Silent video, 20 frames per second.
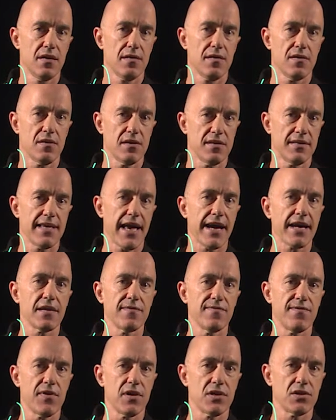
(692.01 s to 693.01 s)
The
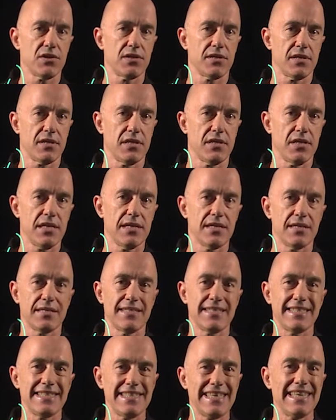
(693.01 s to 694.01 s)
second function
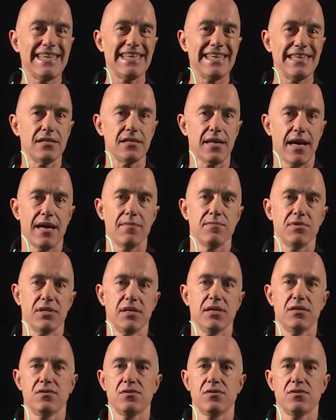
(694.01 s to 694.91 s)
is t times e